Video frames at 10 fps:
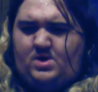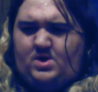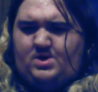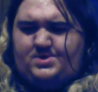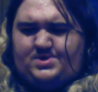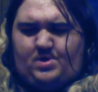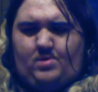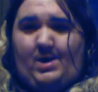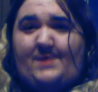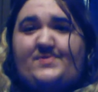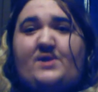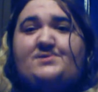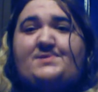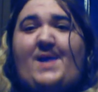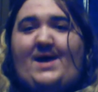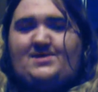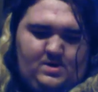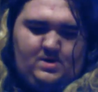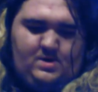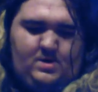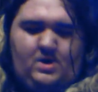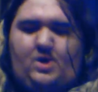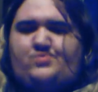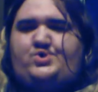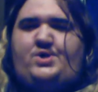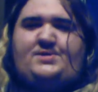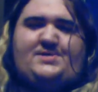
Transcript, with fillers: So, uh, there's that. Oh, Jesus.